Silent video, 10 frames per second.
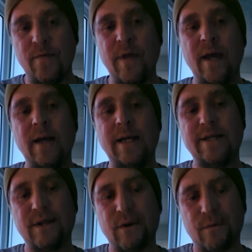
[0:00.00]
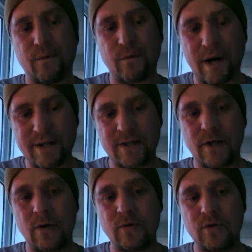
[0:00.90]
then into the
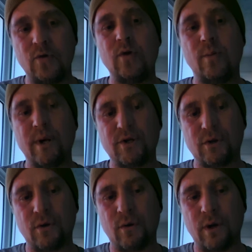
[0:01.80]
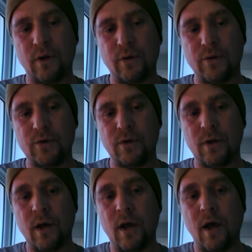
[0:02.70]
fresco two dimensional
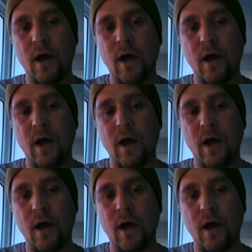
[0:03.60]
illusion